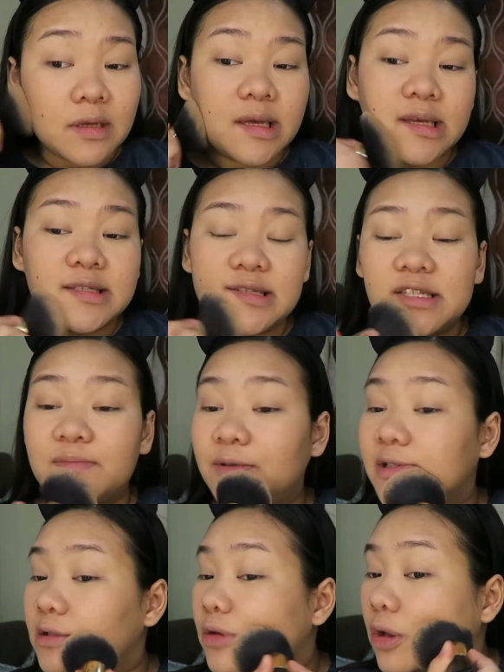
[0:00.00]
I just
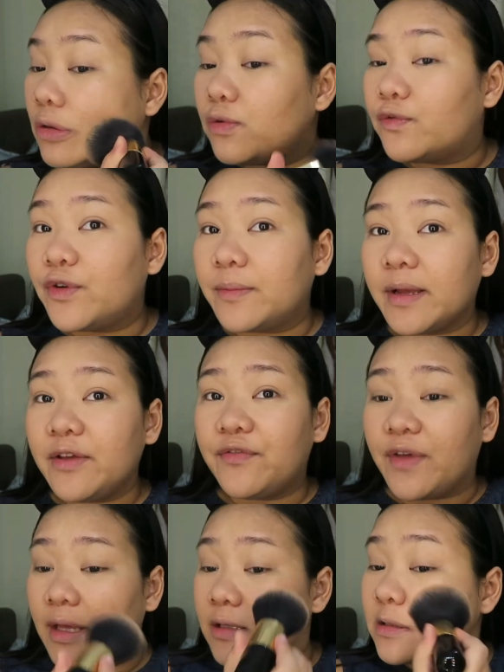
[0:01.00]
put it all over my
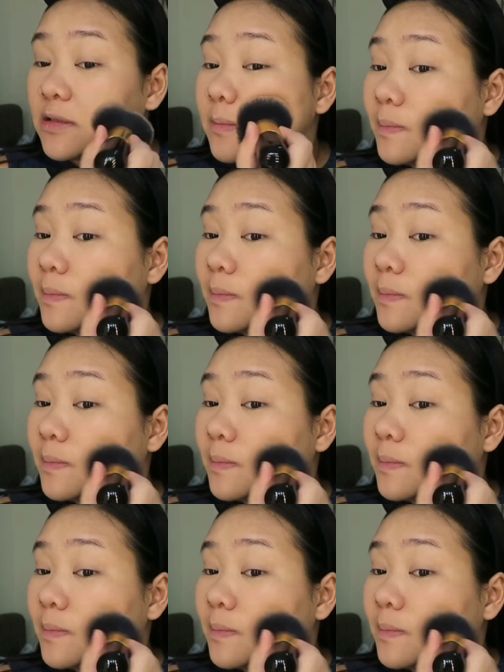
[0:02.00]
face.